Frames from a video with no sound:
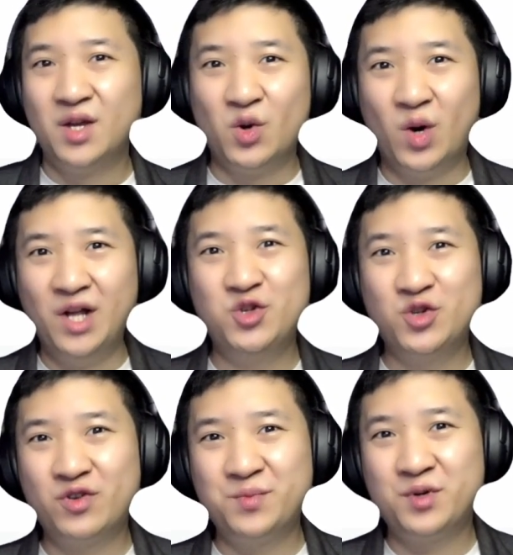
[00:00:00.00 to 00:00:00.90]
Once you
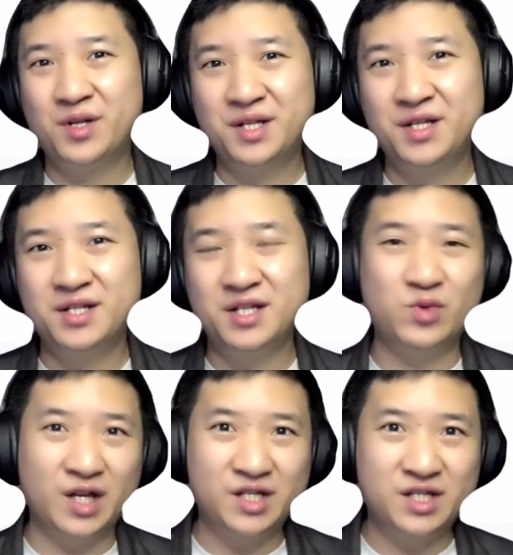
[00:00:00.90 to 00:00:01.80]
click Proceed, it
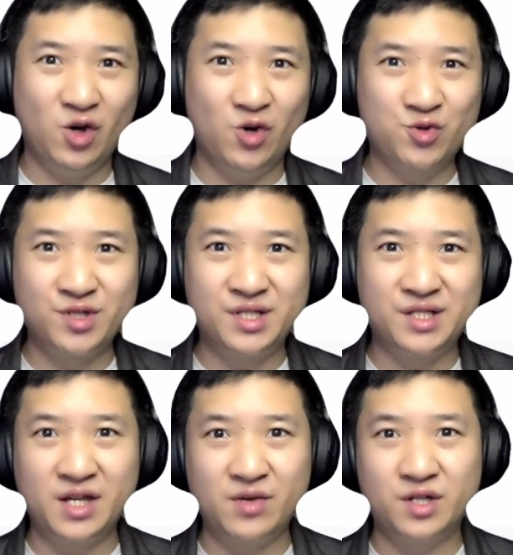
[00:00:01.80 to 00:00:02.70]
will actually
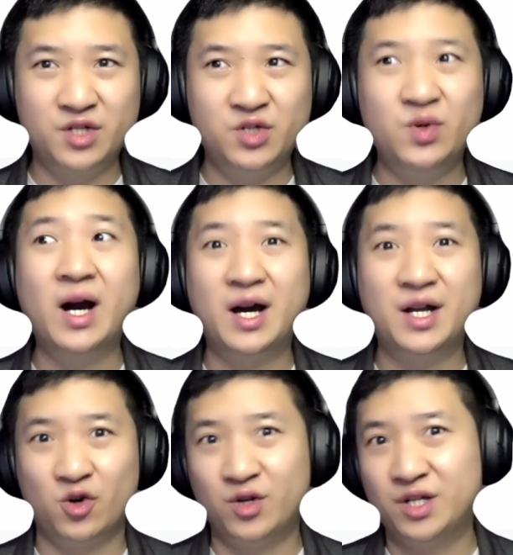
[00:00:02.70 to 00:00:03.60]
auto-detect whether you are
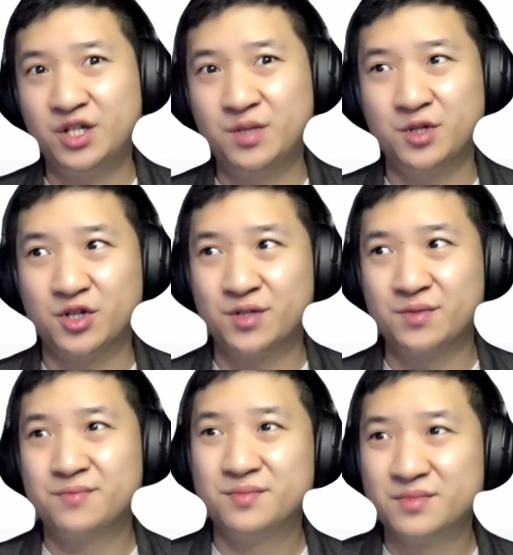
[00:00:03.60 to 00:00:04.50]
the ownership or not.
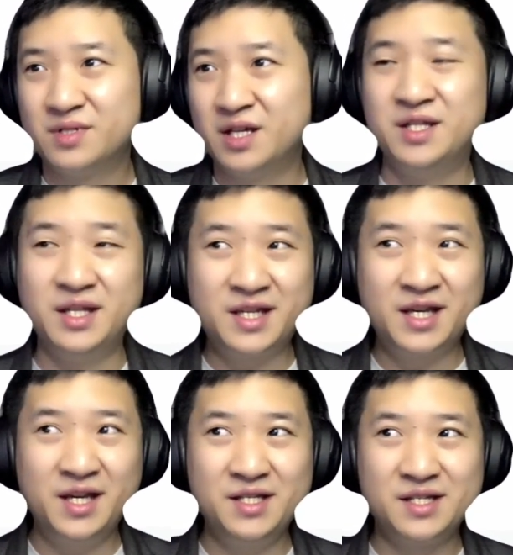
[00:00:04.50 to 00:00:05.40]
In this
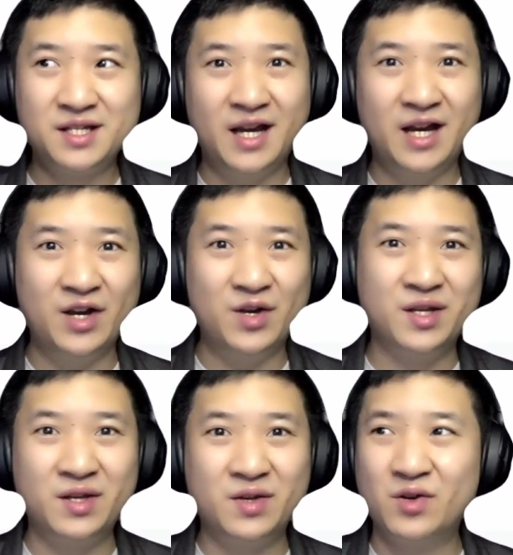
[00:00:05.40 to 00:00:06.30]
case, I
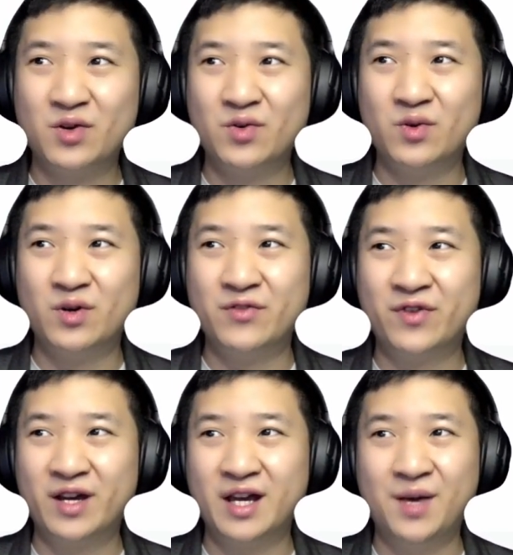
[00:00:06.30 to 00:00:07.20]
already
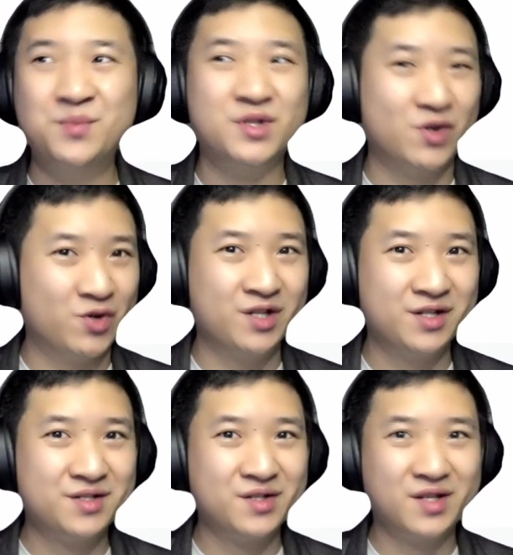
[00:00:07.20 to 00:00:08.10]
verified I'm the owner.
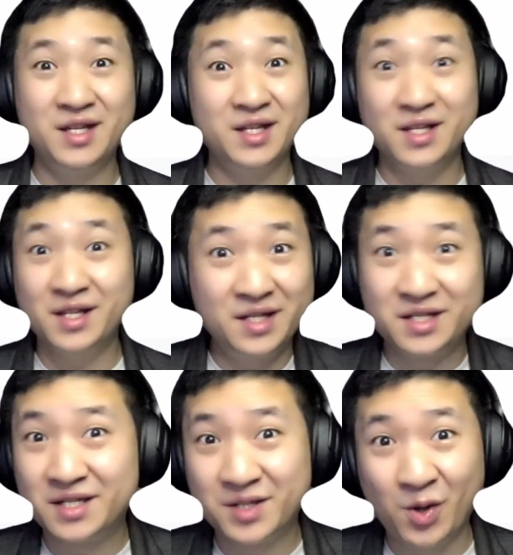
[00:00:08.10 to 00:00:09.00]
Okay, it's
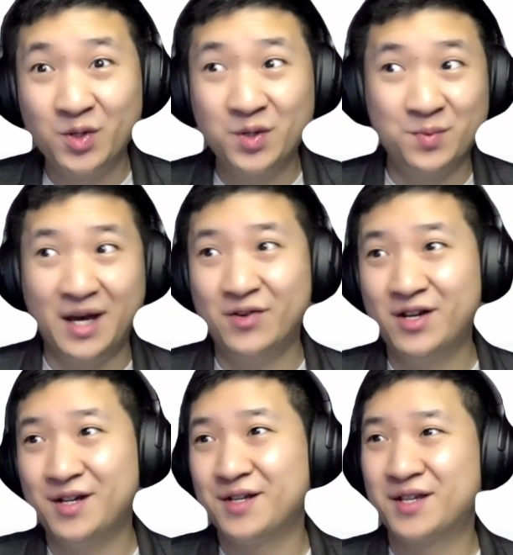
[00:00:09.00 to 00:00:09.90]
so smart,
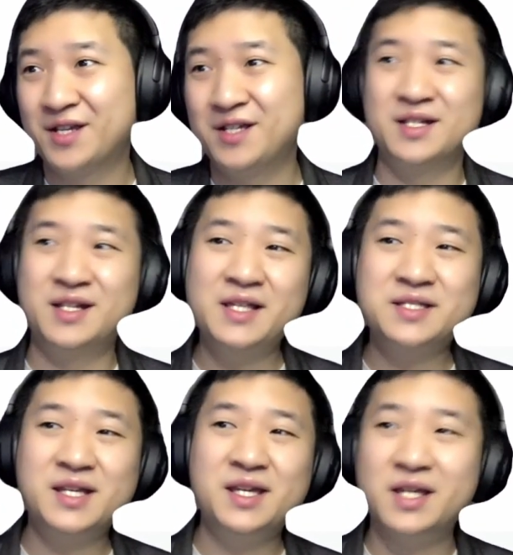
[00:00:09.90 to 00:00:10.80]
right? Okay, the next
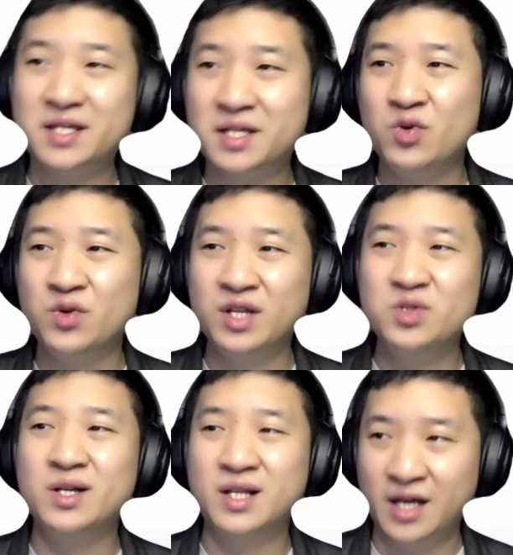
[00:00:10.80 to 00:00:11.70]
thing is you need
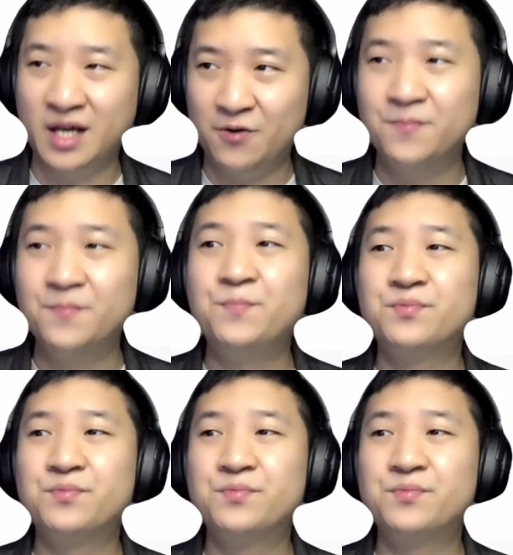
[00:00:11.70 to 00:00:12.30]
to allow